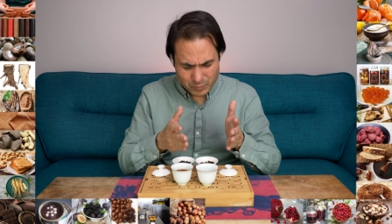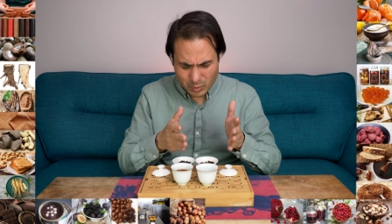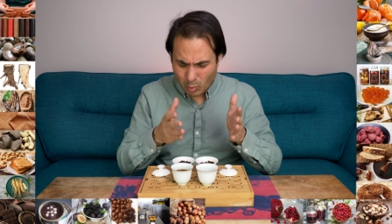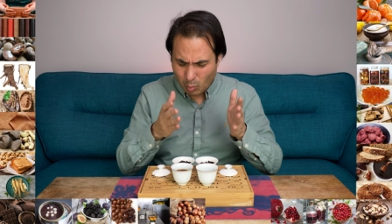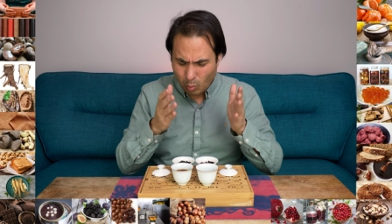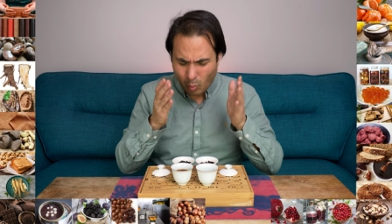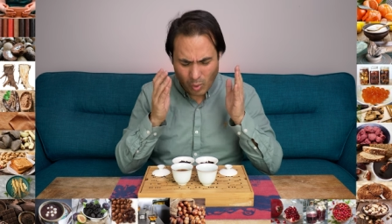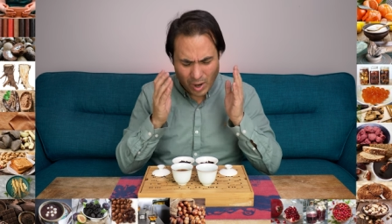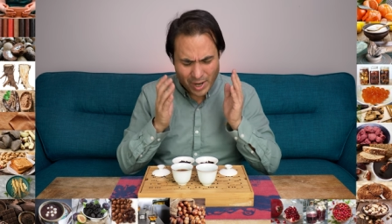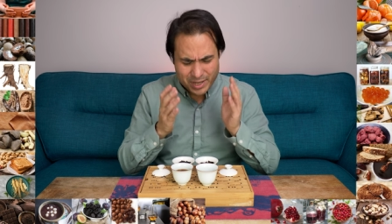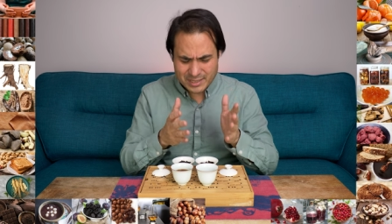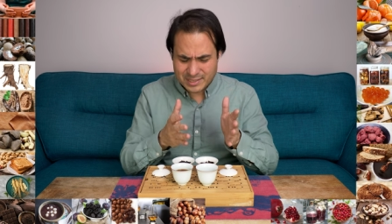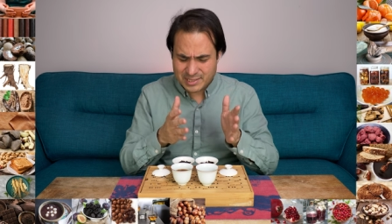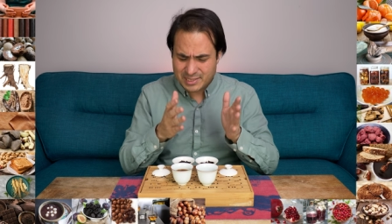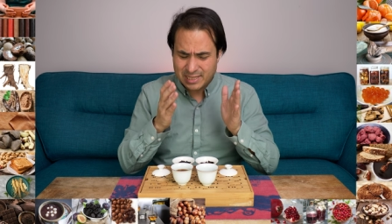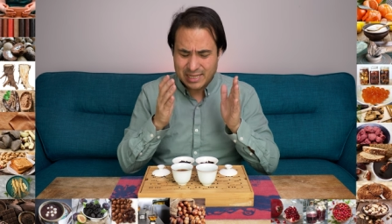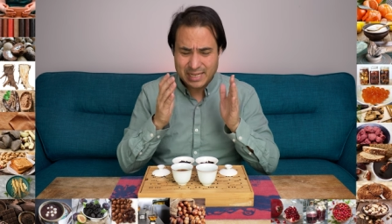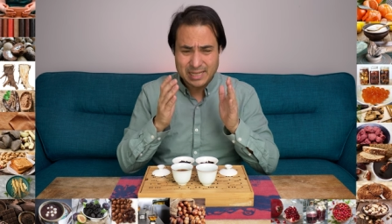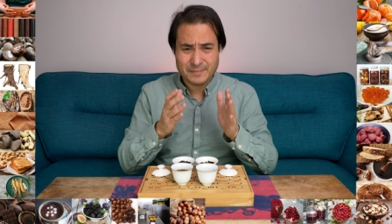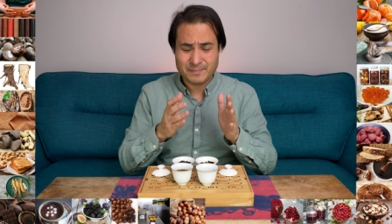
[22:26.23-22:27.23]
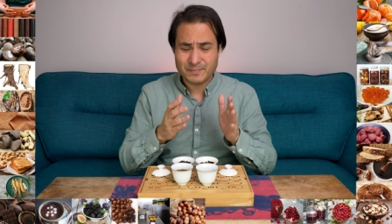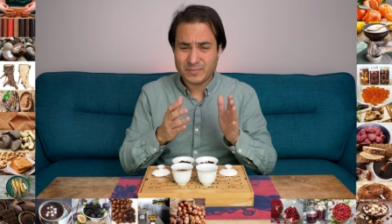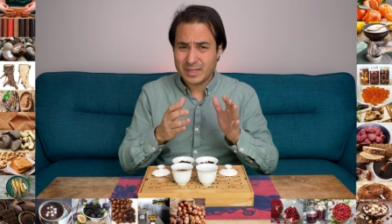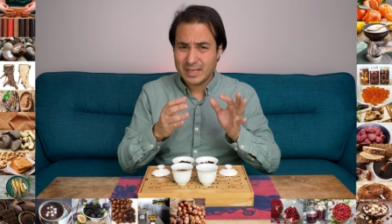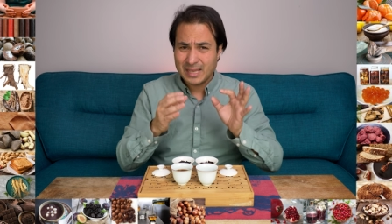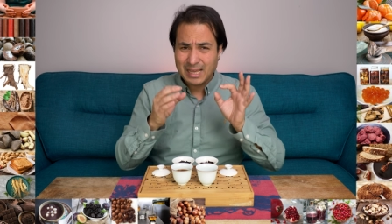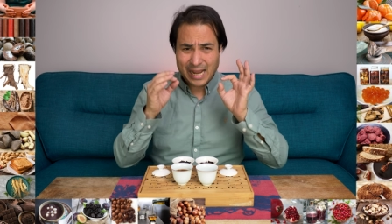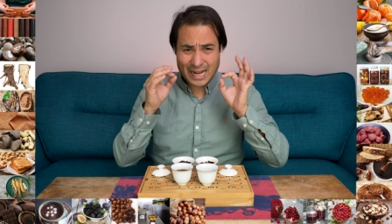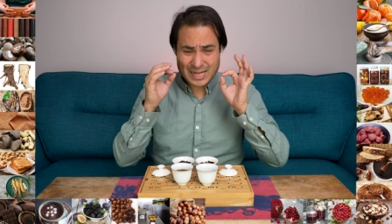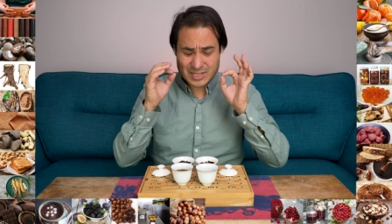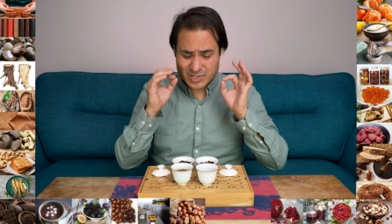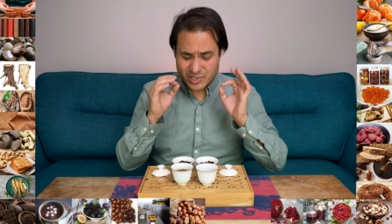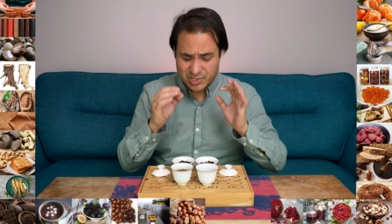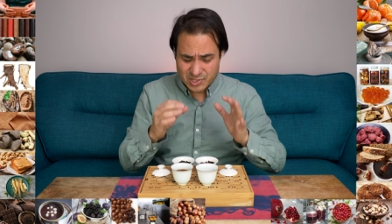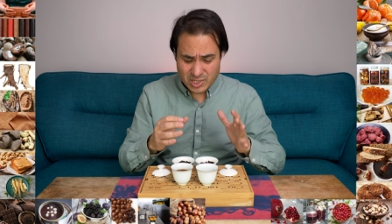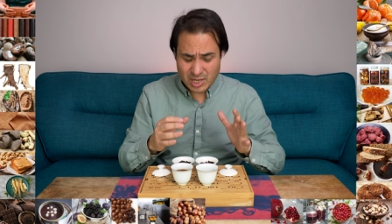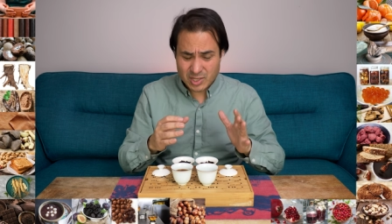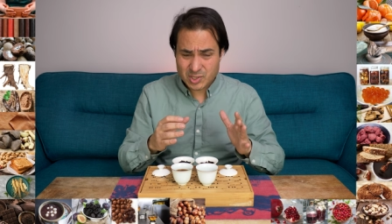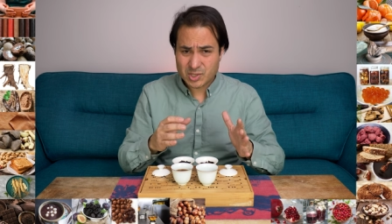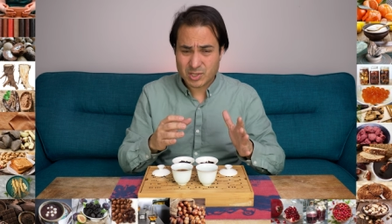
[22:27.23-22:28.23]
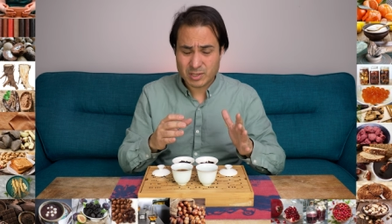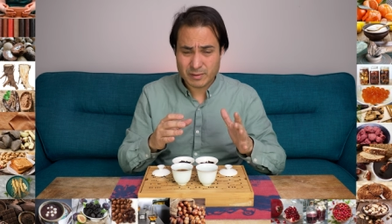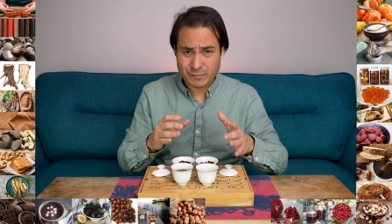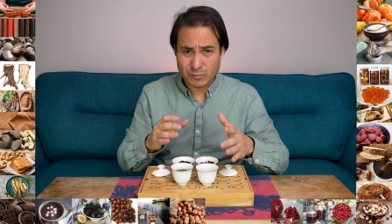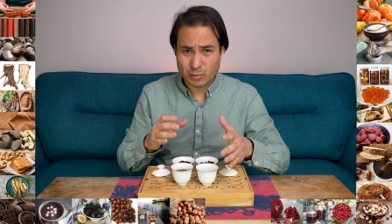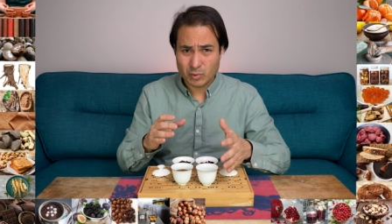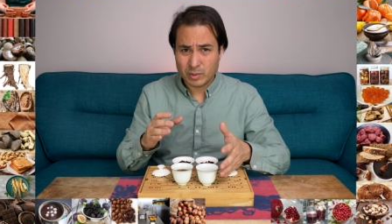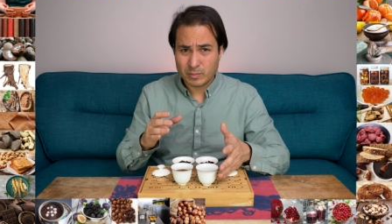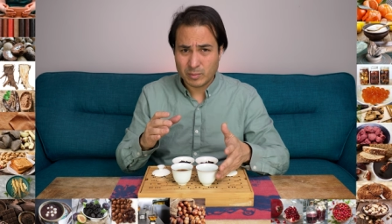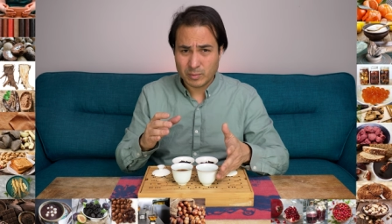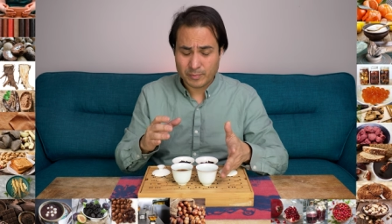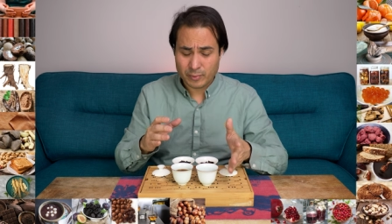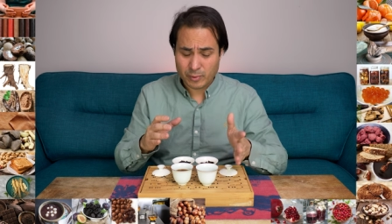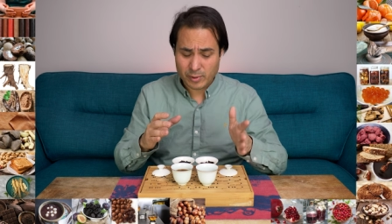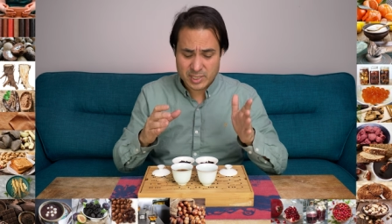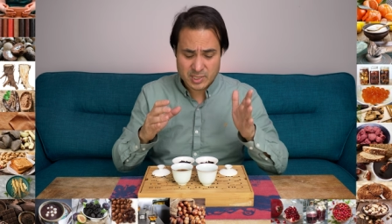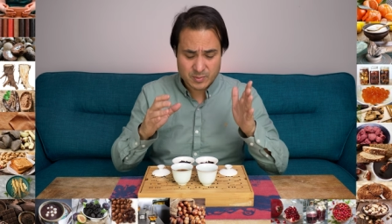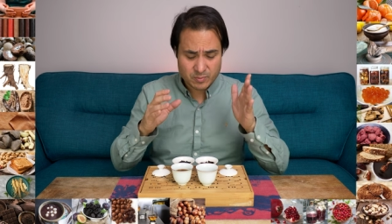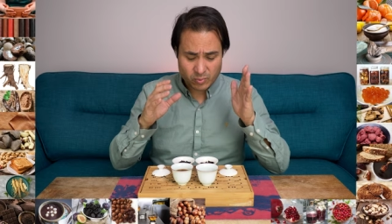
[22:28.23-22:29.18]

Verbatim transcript: What a tea at such an affordable price